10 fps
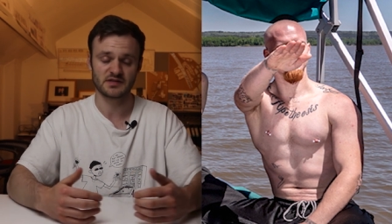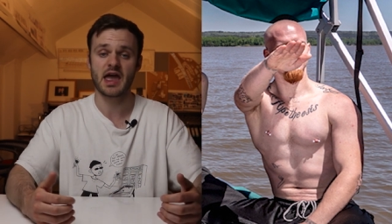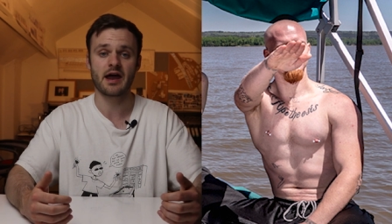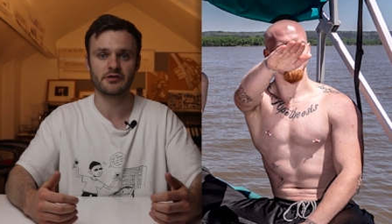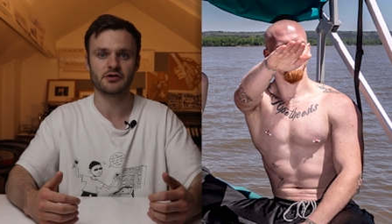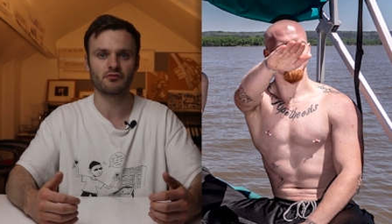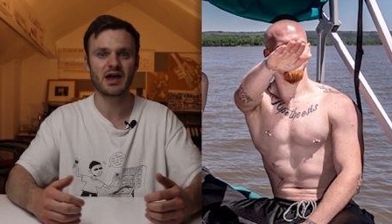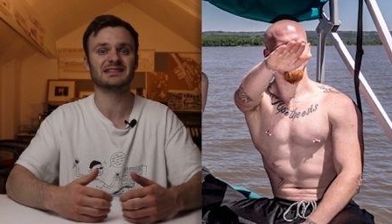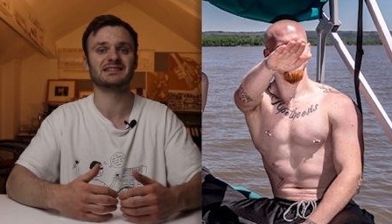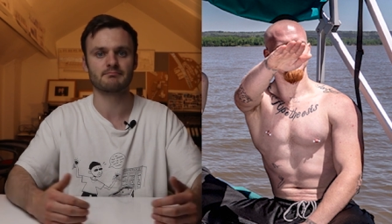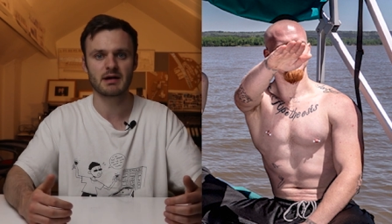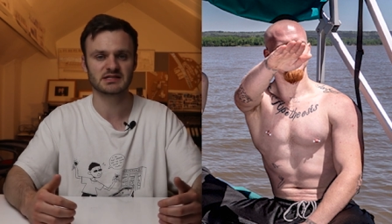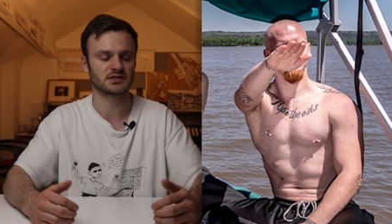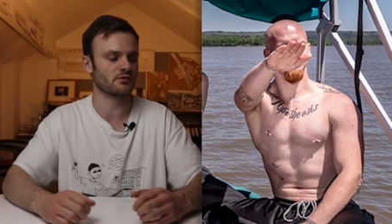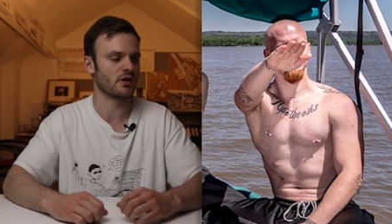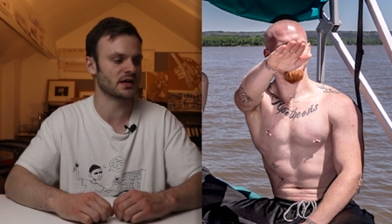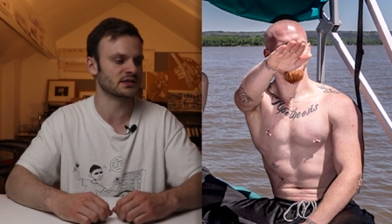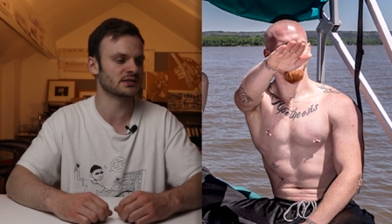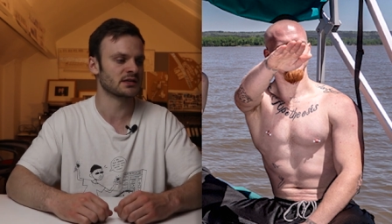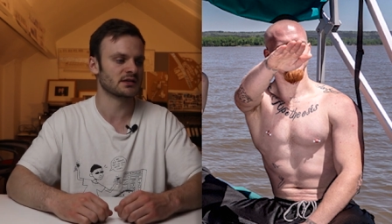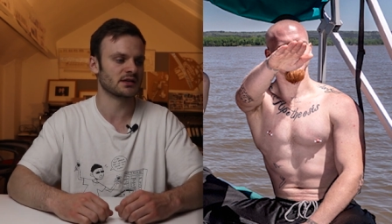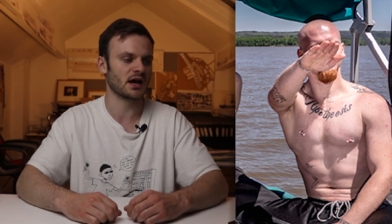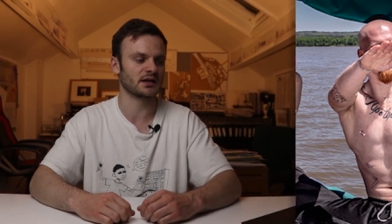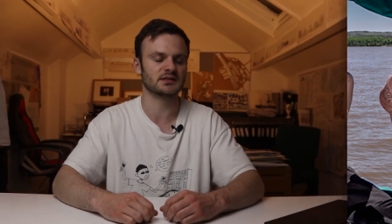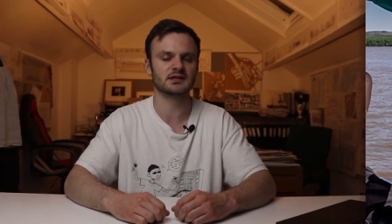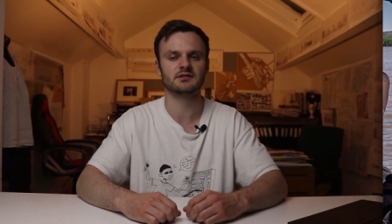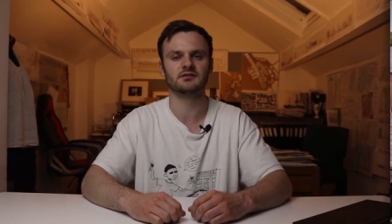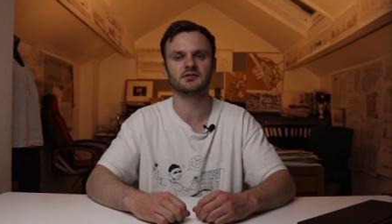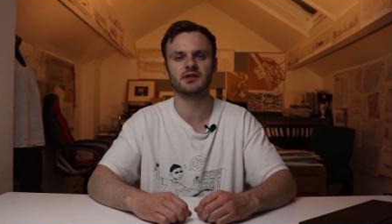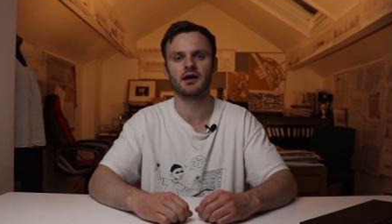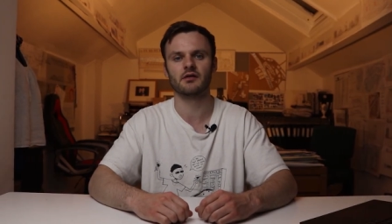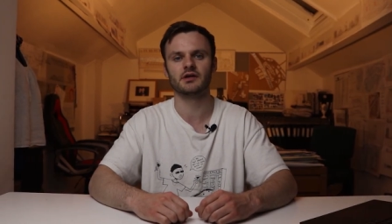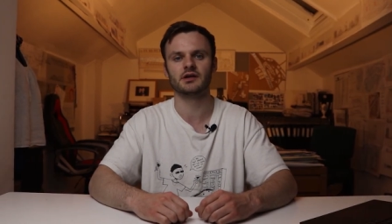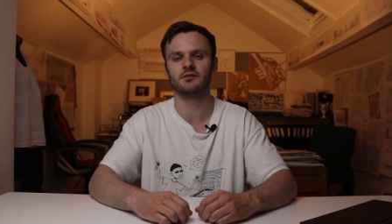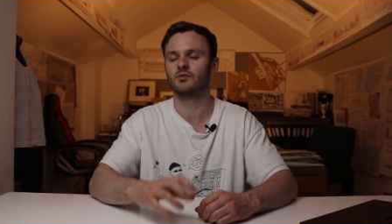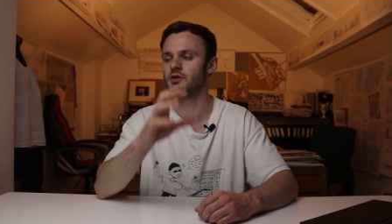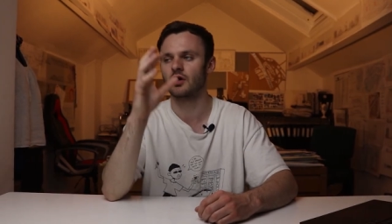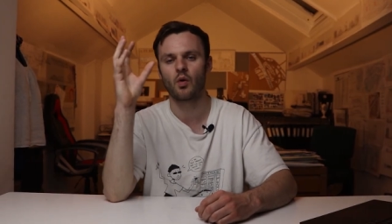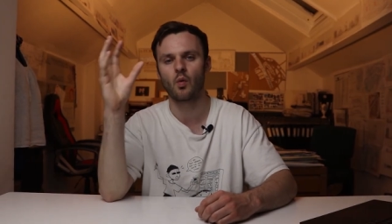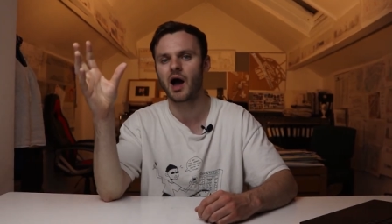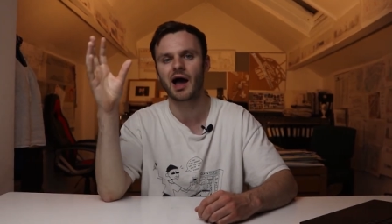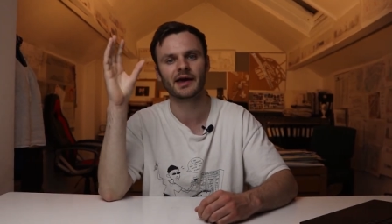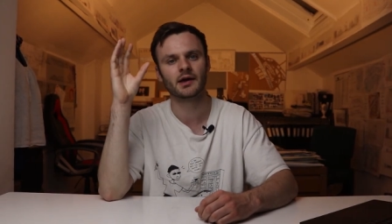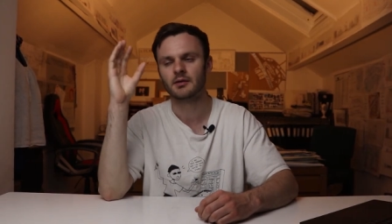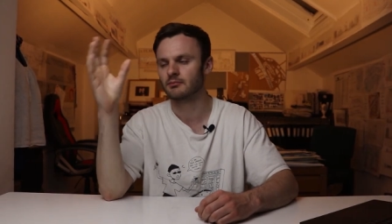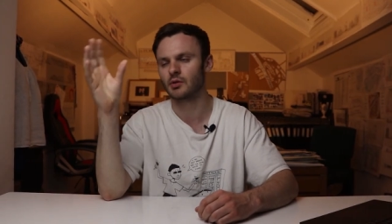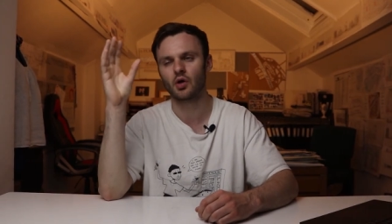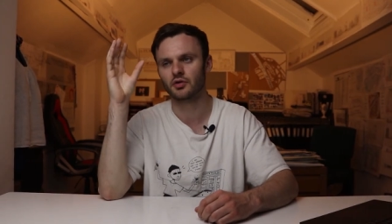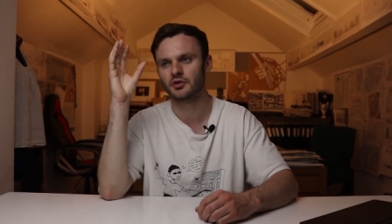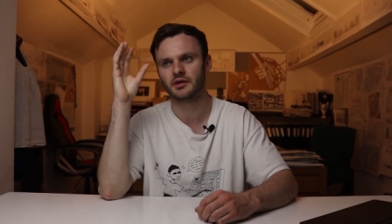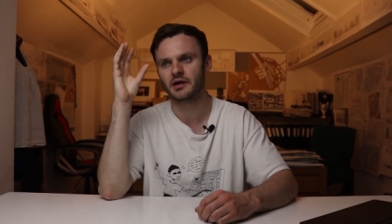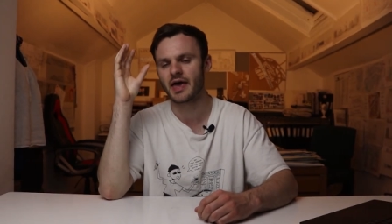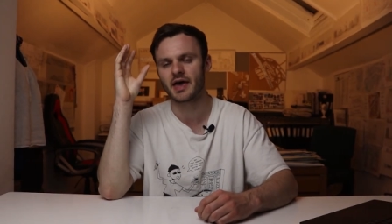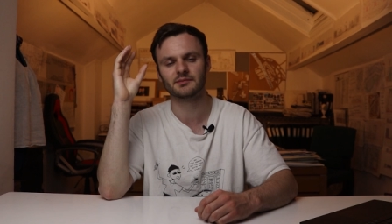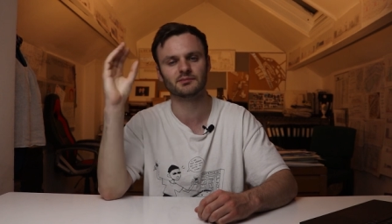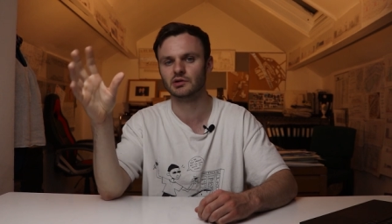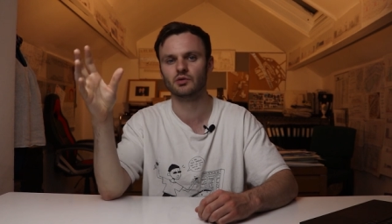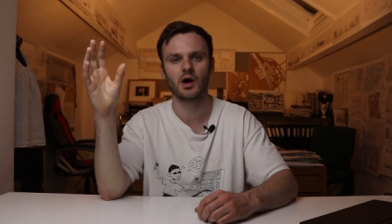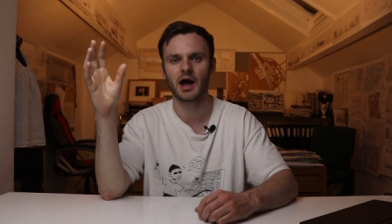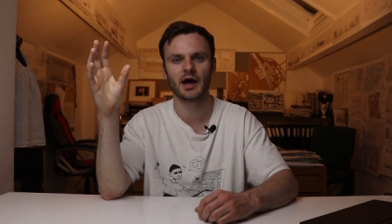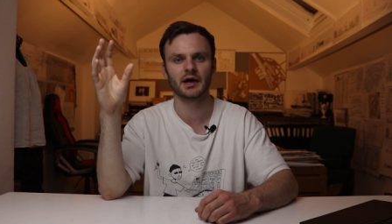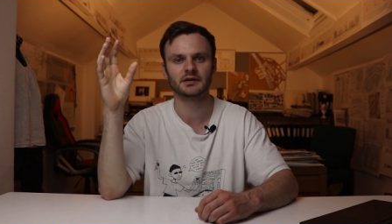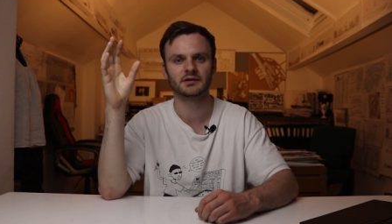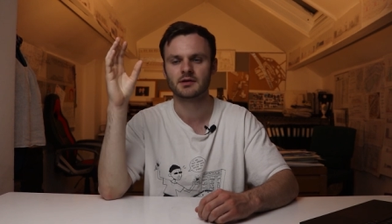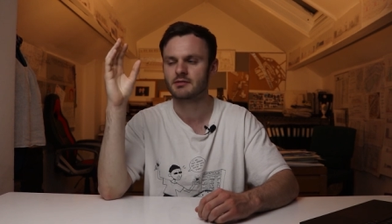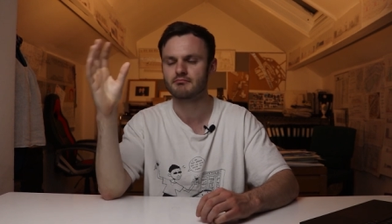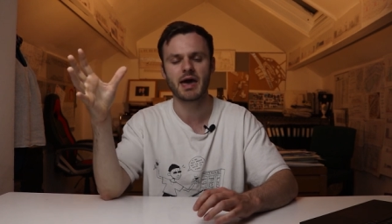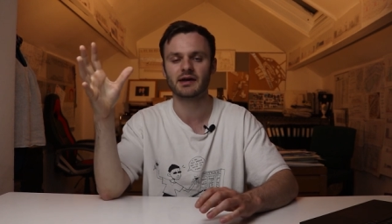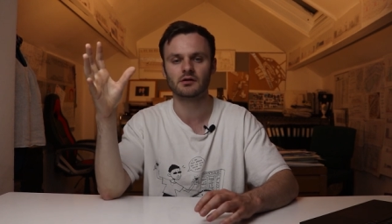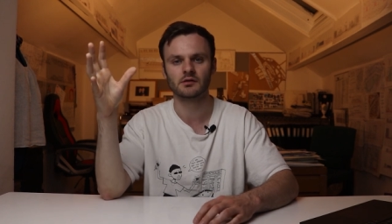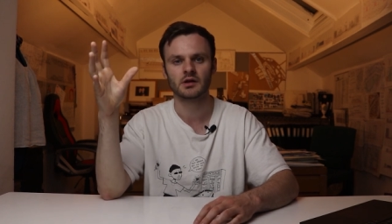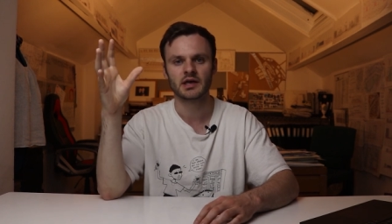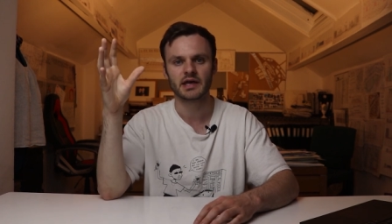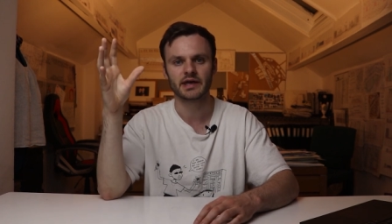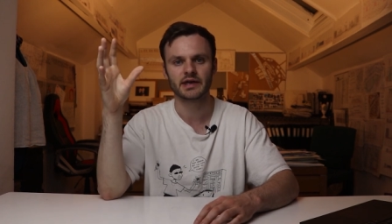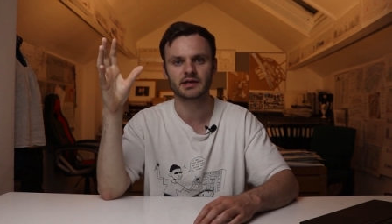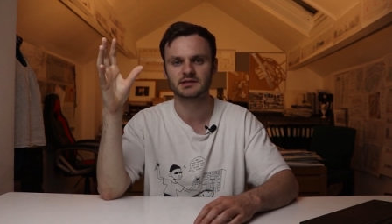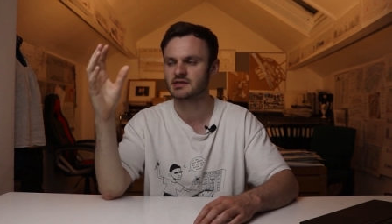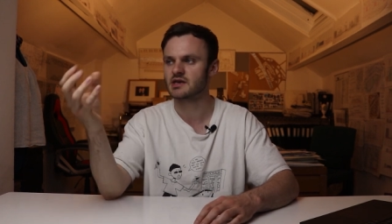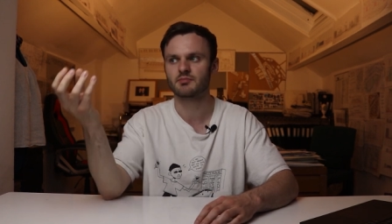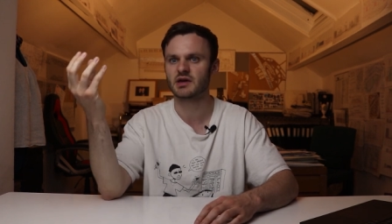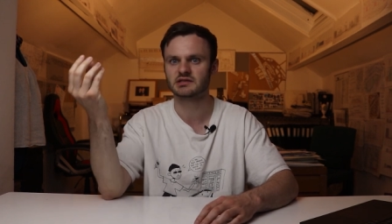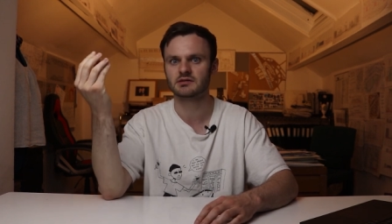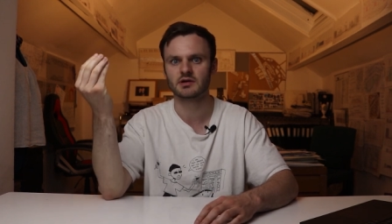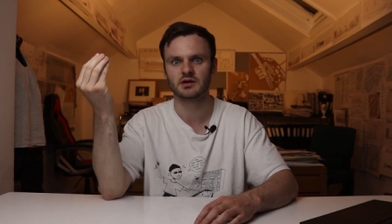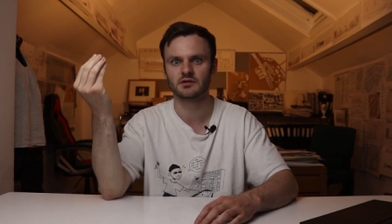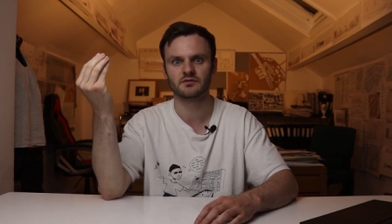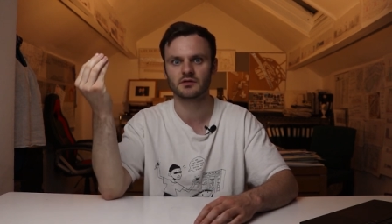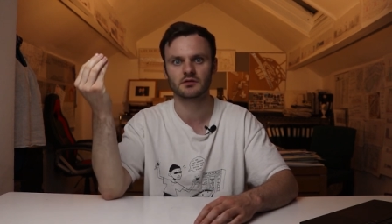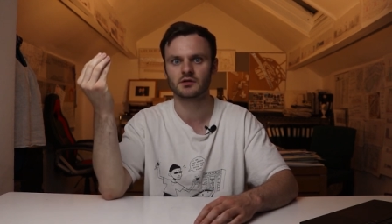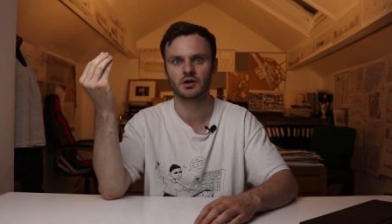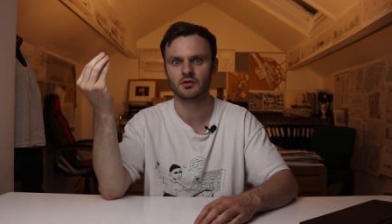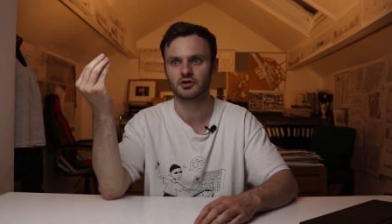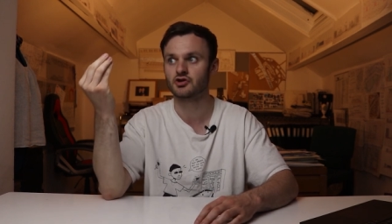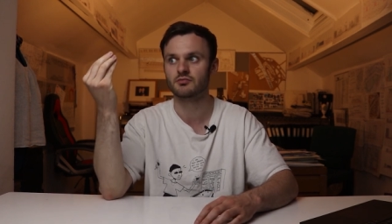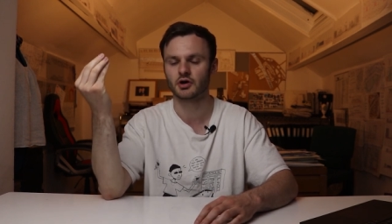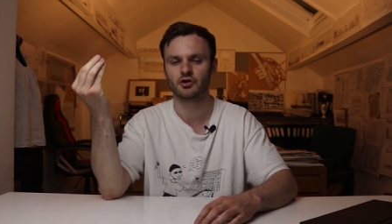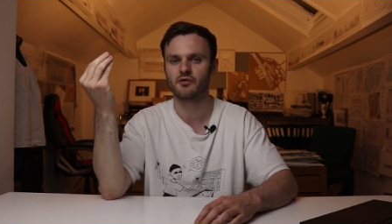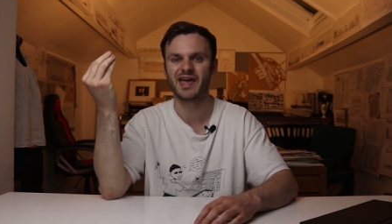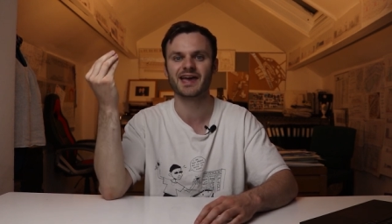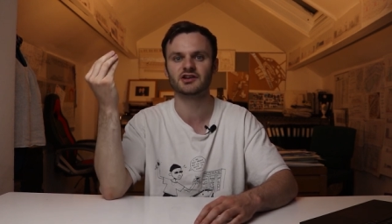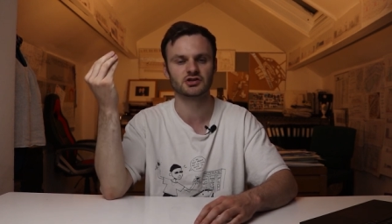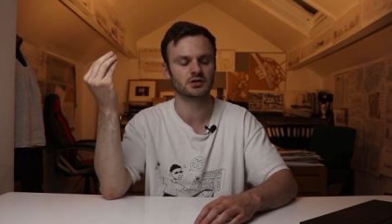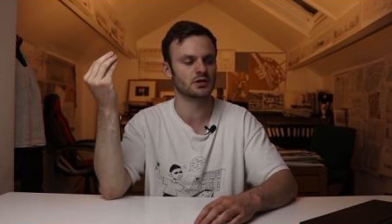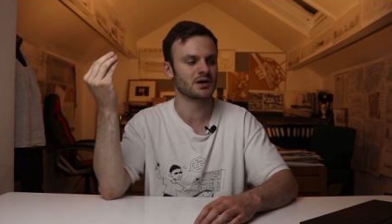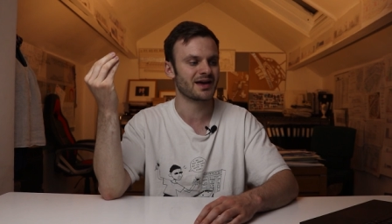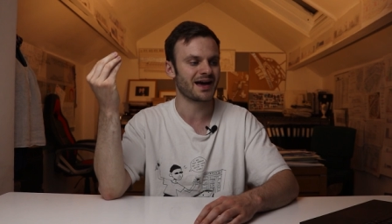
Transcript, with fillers: the Aryan race, the master race, the idea that there is, you know, white, blonde-haired, blue-eyed male is the epitome of, you know, human creation